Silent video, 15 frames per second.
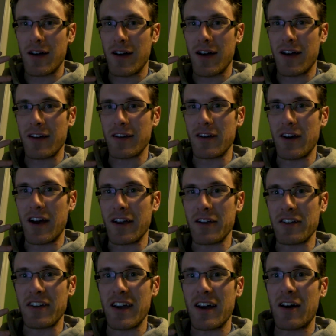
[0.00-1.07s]
a I
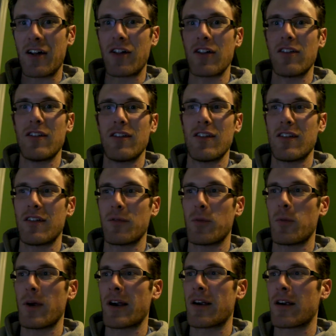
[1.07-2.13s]
could tell
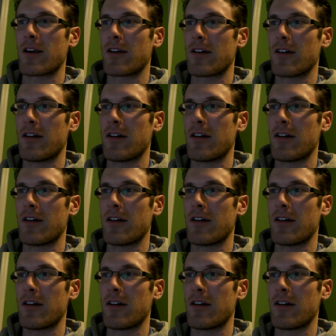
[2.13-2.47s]
where